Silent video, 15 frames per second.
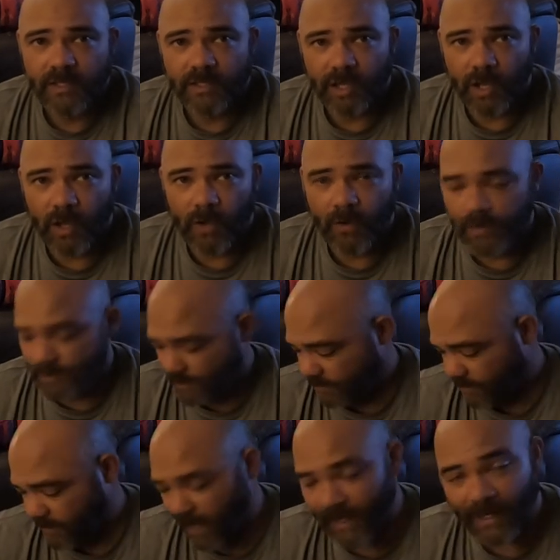so
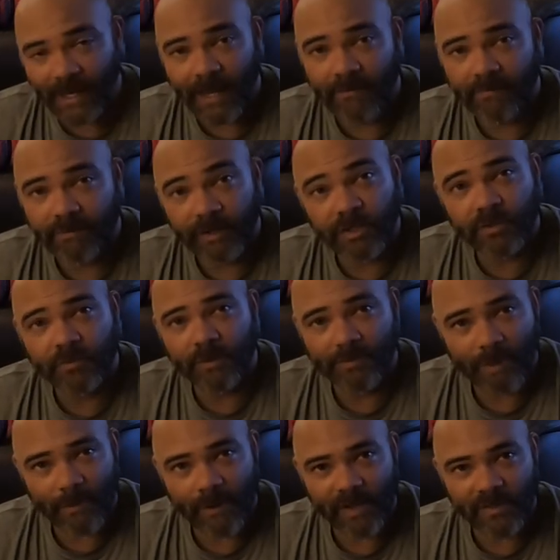I can have fish with
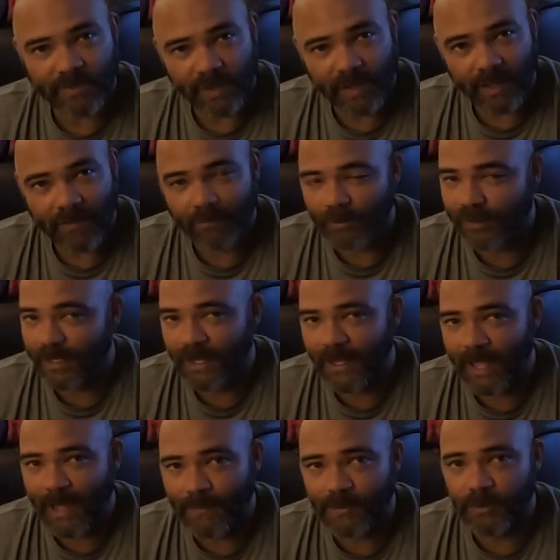my rice pilaf, which
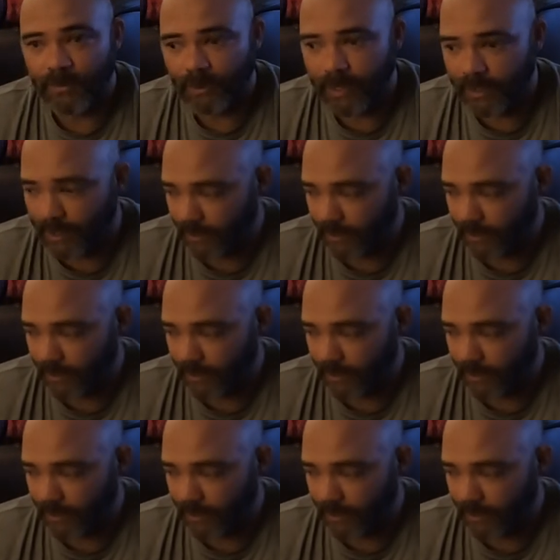I absolutely